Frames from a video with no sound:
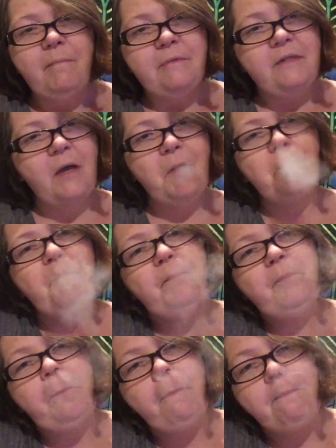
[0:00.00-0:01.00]
So,
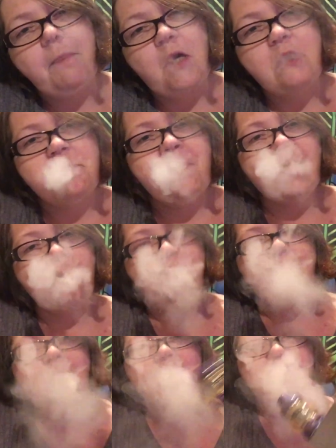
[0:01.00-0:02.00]
there's my
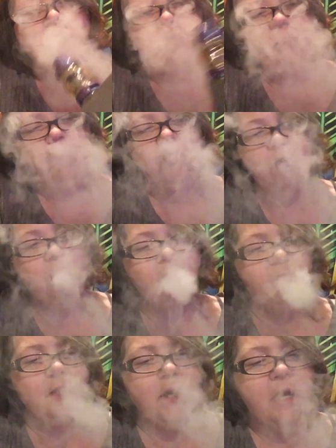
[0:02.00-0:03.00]
comparison review.
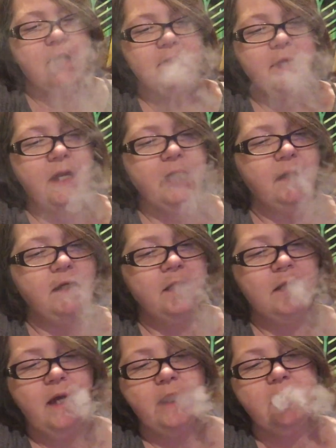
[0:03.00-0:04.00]
If you guys like it,
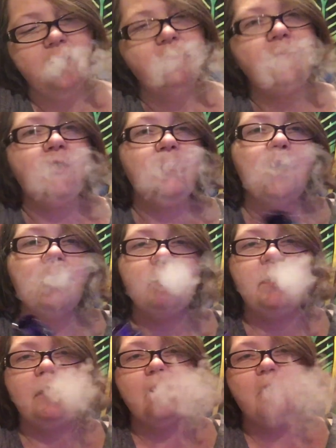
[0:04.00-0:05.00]
you like it. If you
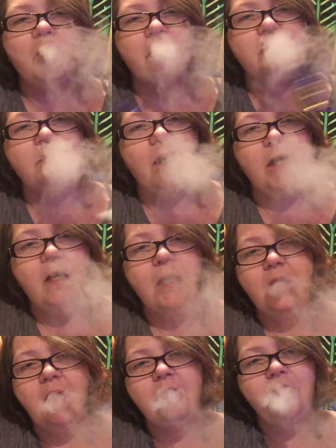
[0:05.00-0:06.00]
don't, you don't.
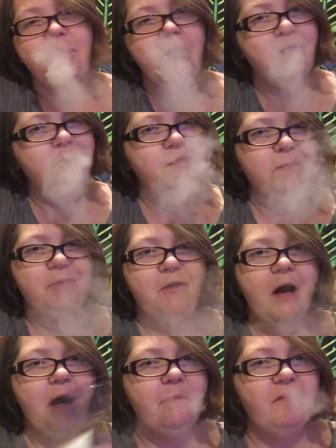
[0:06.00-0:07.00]
Like, share,
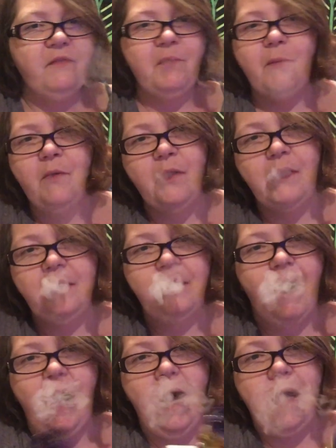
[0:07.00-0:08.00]
subscribe if you want.
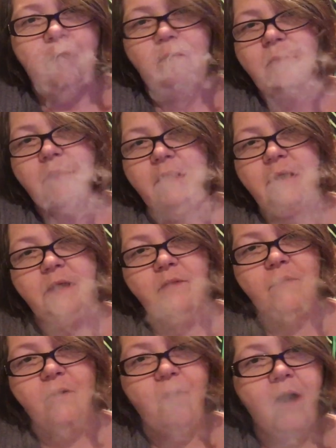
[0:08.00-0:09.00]
I don't really
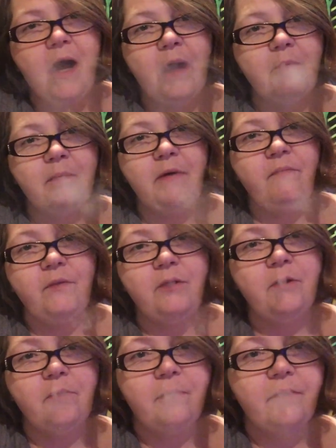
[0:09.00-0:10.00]
give a crap if you
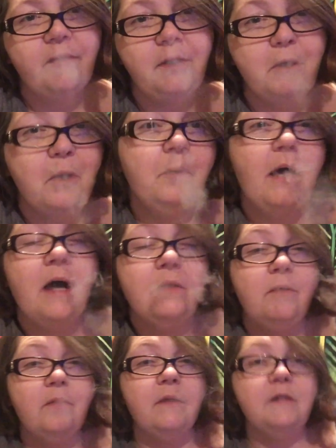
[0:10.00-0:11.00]
do or you don't. I
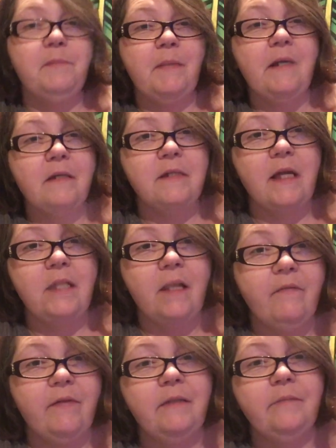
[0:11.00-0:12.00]
do this because I
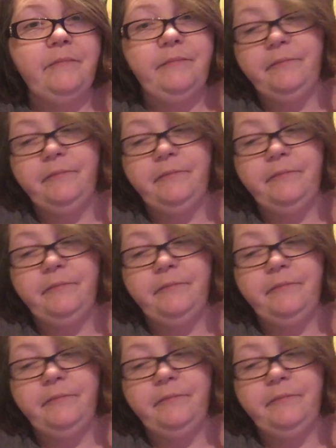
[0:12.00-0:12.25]
love it.